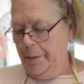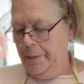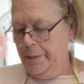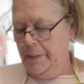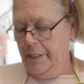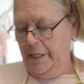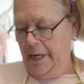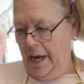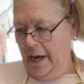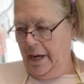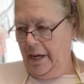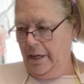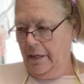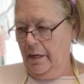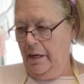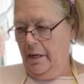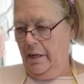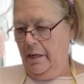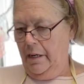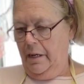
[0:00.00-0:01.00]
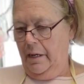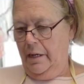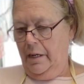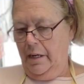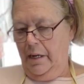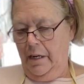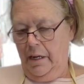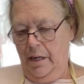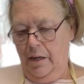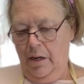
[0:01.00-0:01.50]
Today,
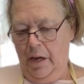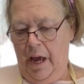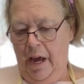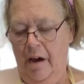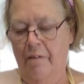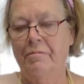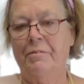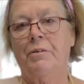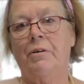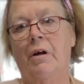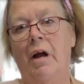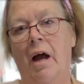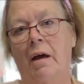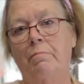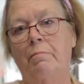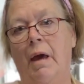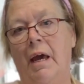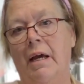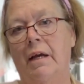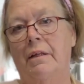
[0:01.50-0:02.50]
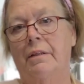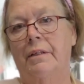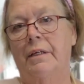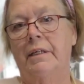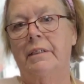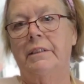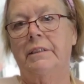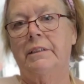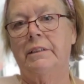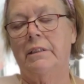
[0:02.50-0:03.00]
after I make
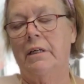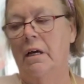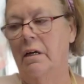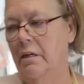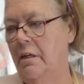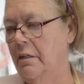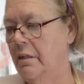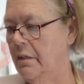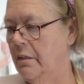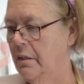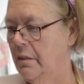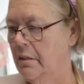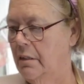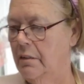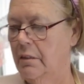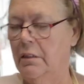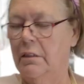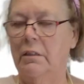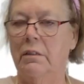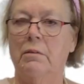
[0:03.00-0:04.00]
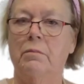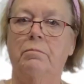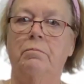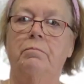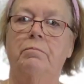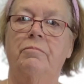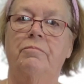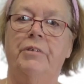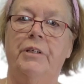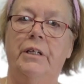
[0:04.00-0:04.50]
this
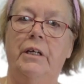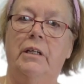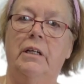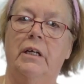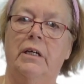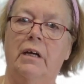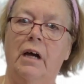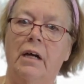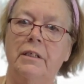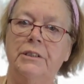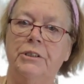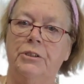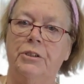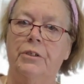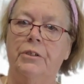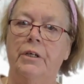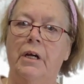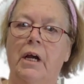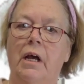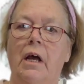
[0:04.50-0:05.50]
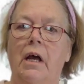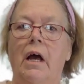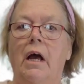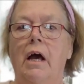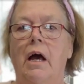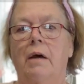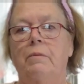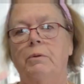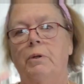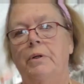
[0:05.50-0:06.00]
vanilla custard,
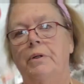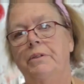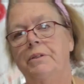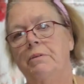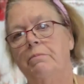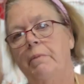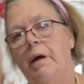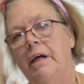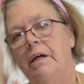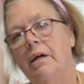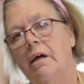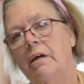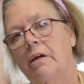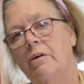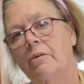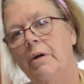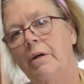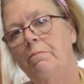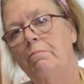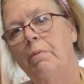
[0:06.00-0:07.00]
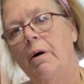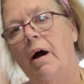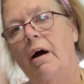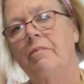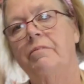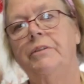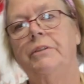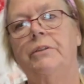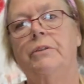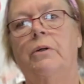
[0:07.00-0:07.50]
I'm going to make cream
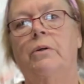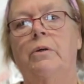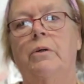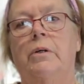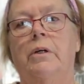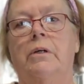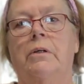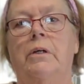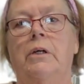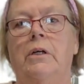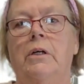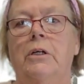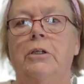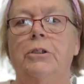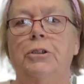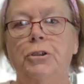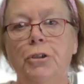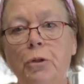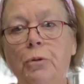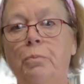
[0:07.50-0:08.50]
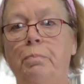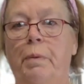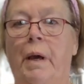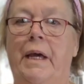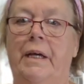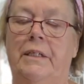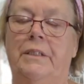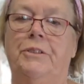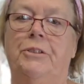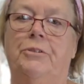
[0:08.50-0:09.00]
puffs or choux
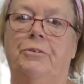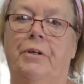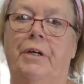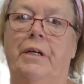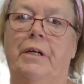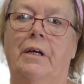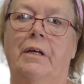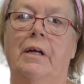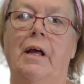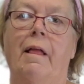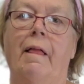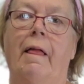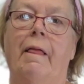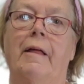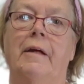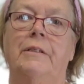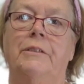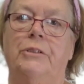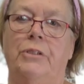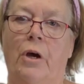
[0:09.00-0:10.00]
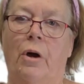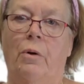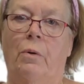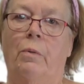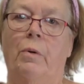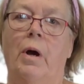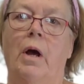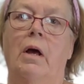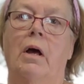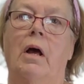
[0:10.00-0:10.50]
pastry.
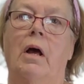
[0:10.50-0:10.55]
So